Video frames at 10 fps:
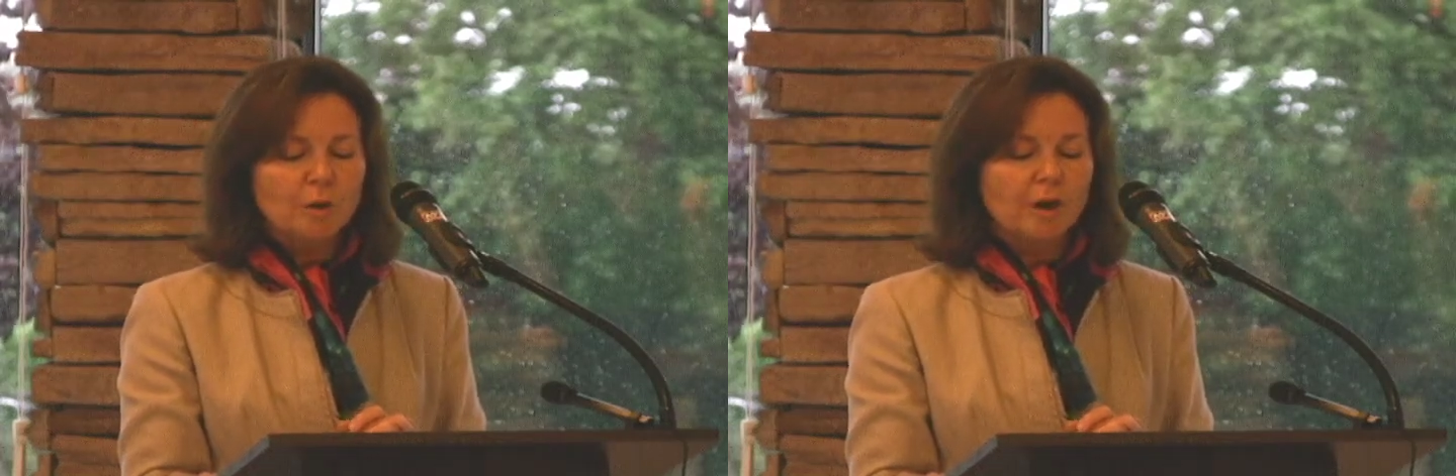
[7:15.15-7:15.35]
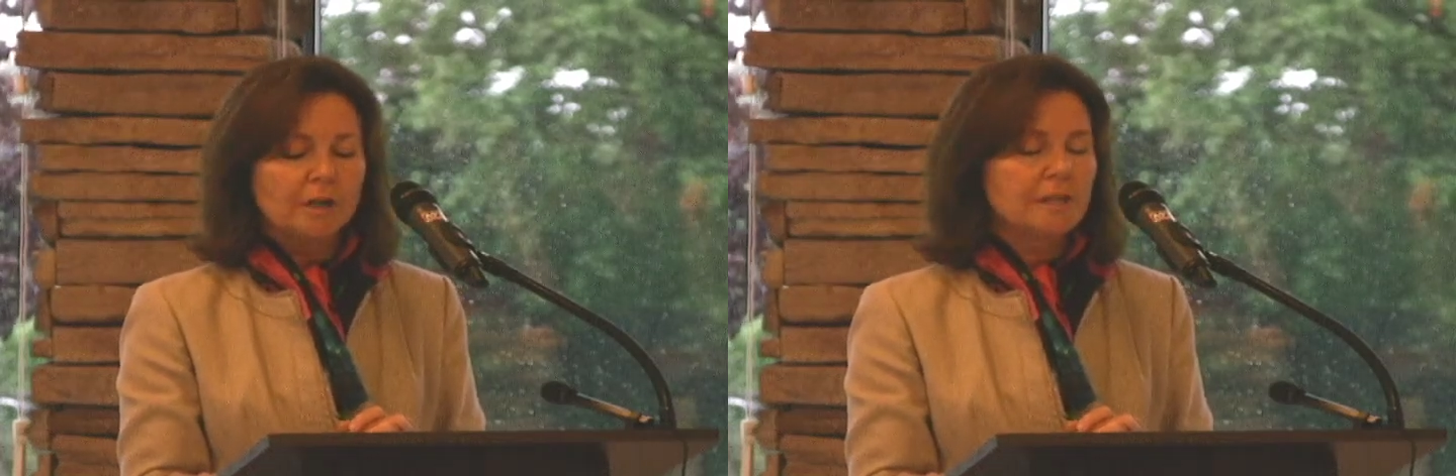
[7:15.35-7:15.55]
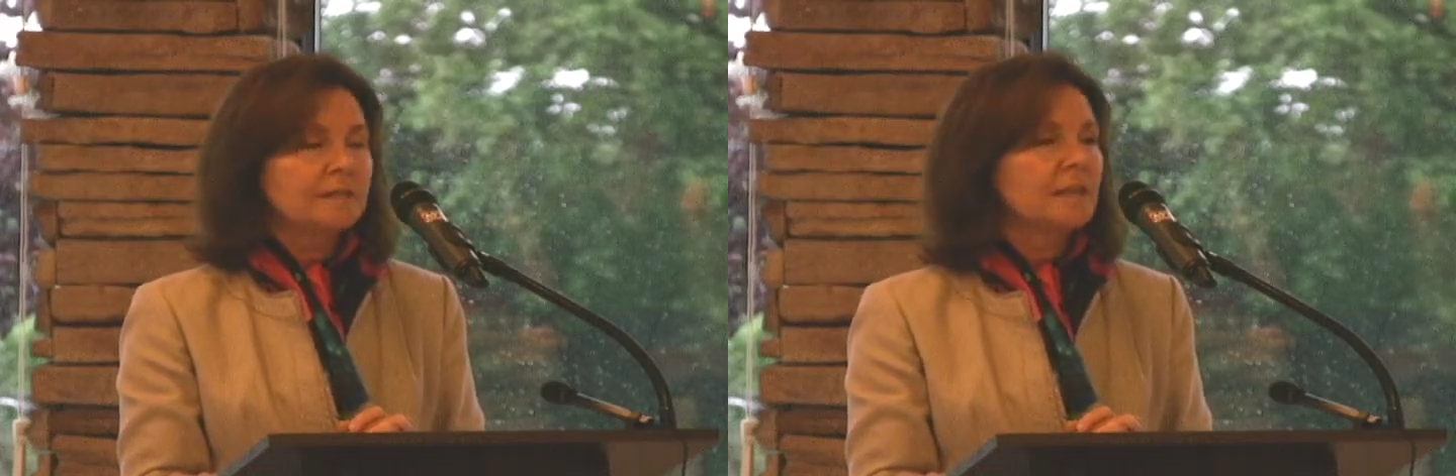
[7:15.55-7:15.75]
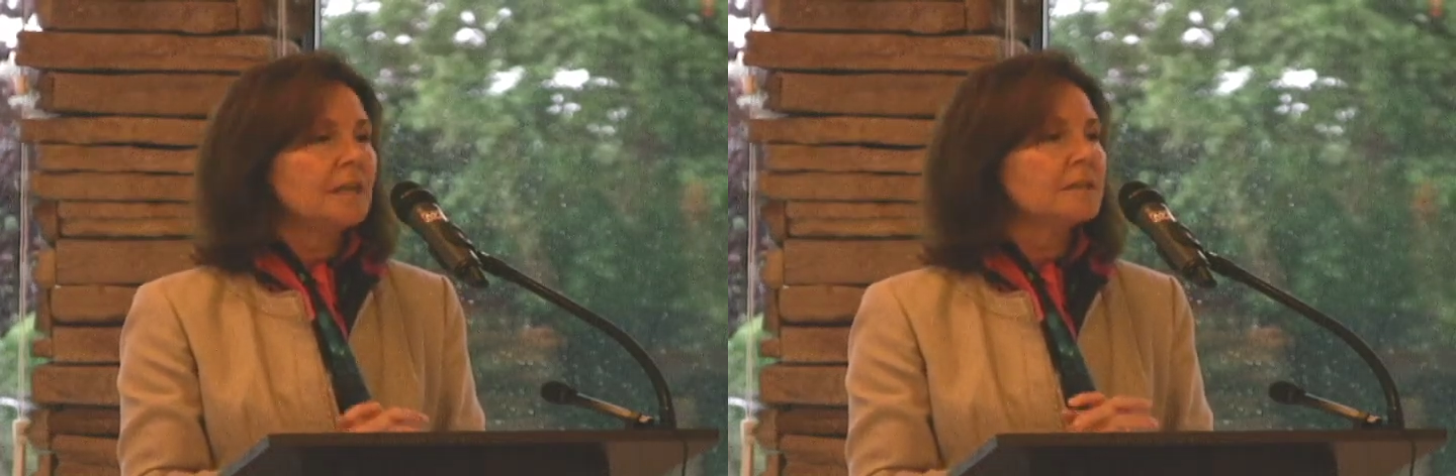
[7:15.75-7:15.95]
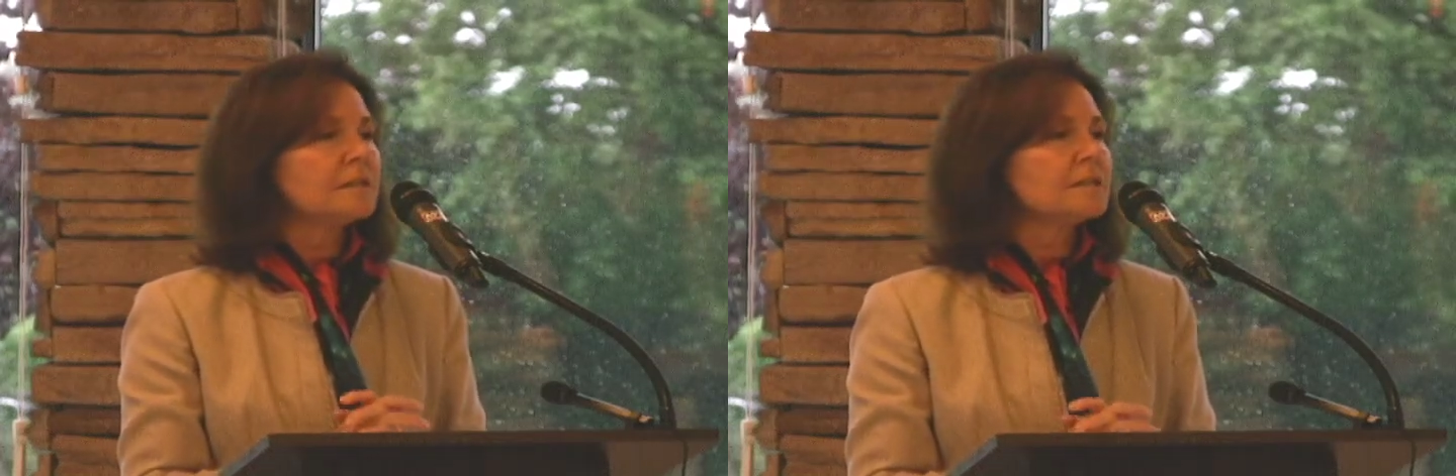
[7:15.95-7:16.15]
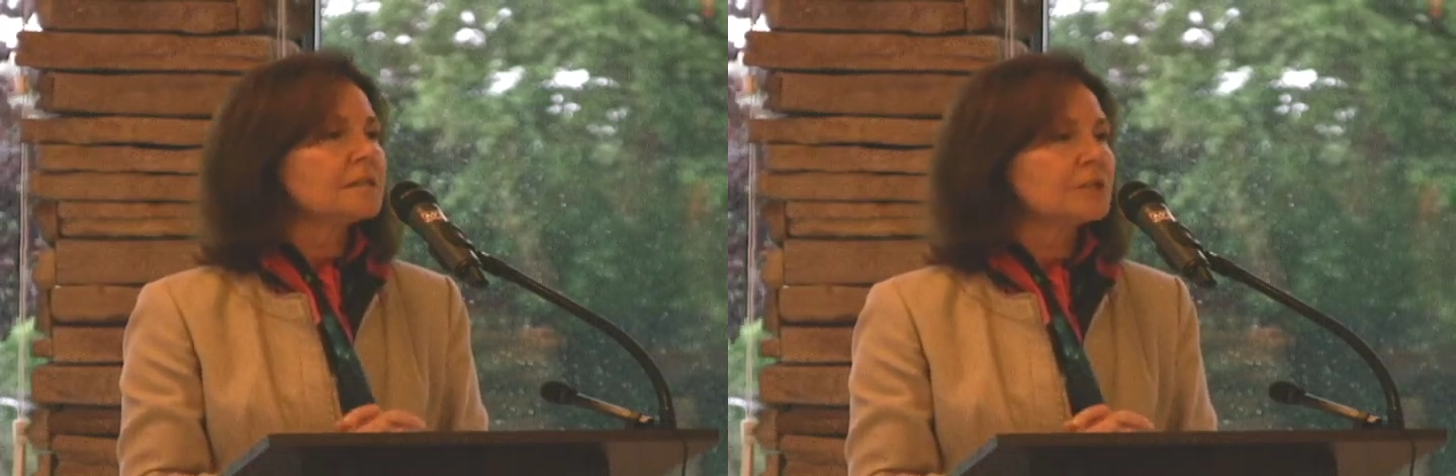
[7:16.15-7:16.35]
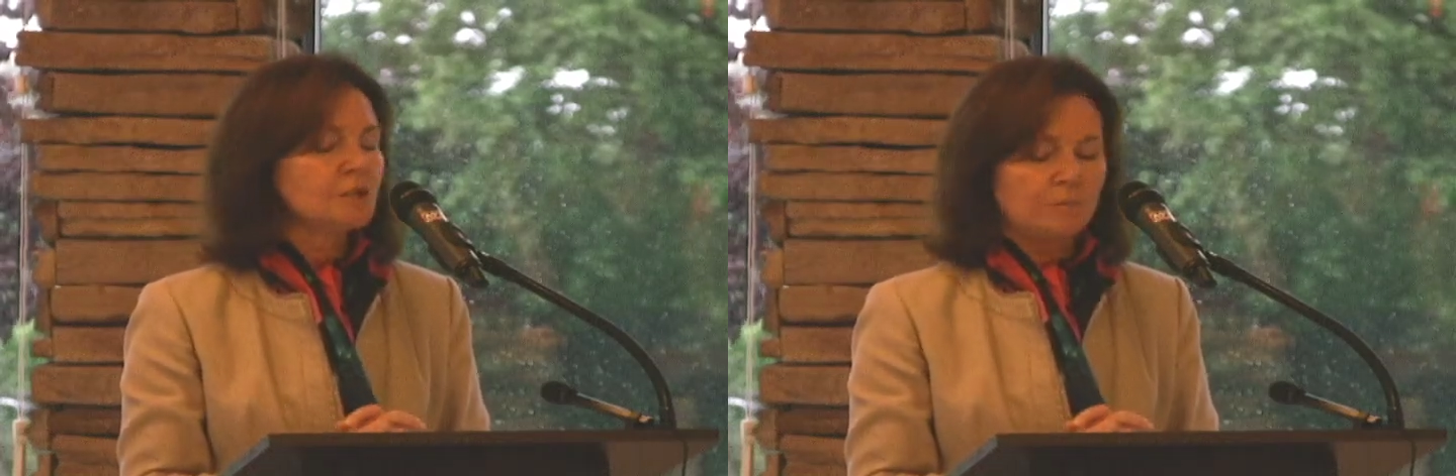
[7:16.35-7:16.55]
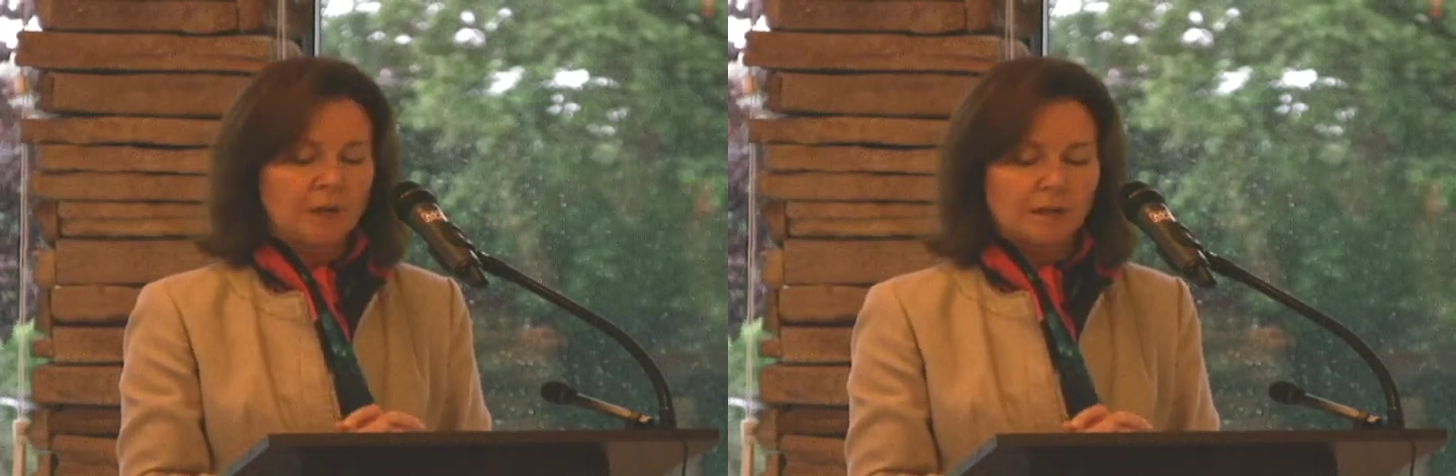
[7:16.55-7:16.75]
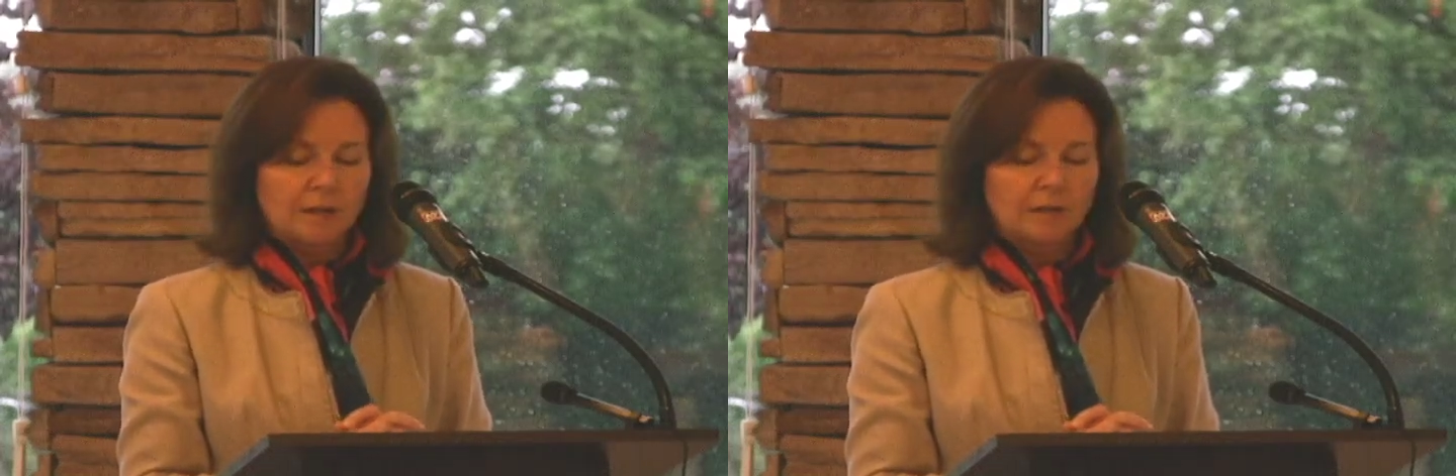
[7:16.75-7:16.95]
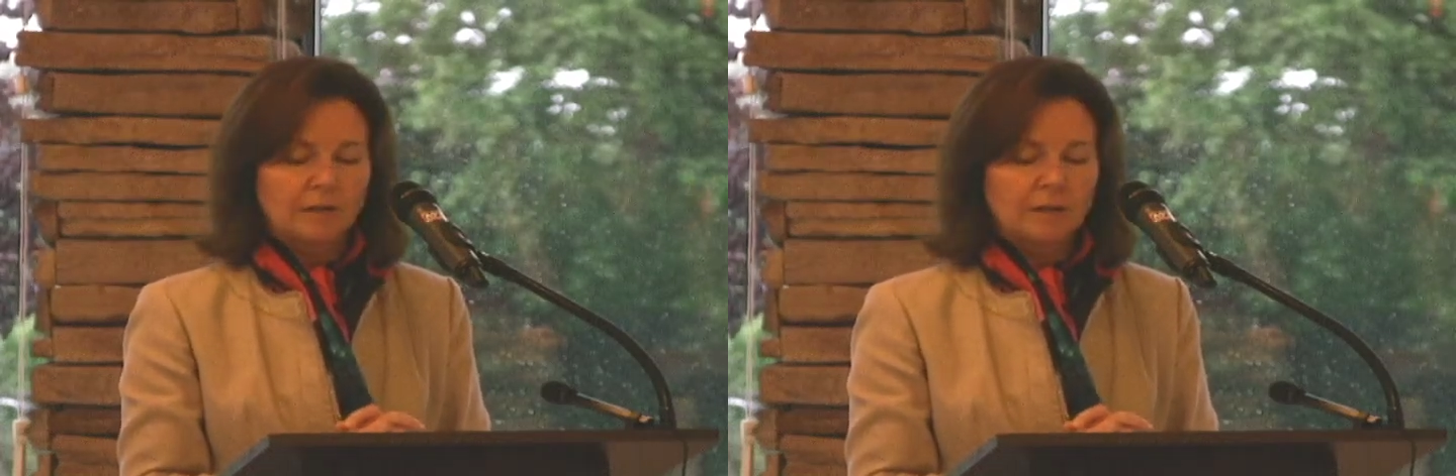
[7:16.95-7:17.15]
parties in the decision-making,